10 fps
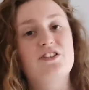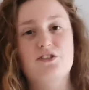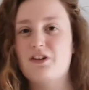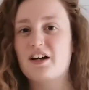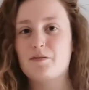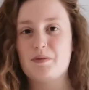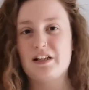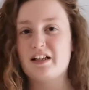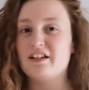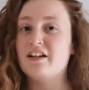So that could be
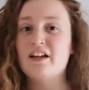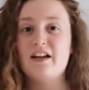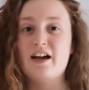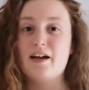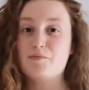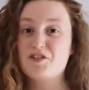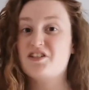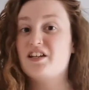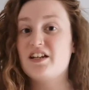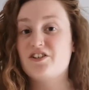like uh,
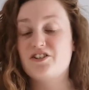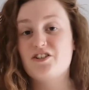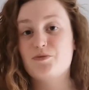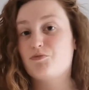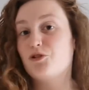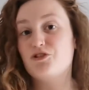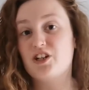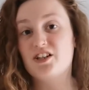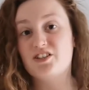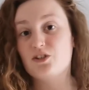presentations,
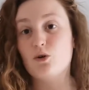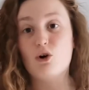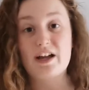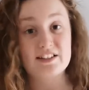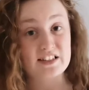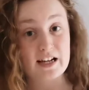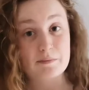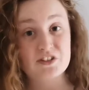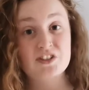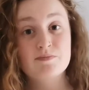projects or
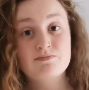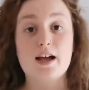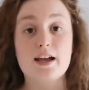exams.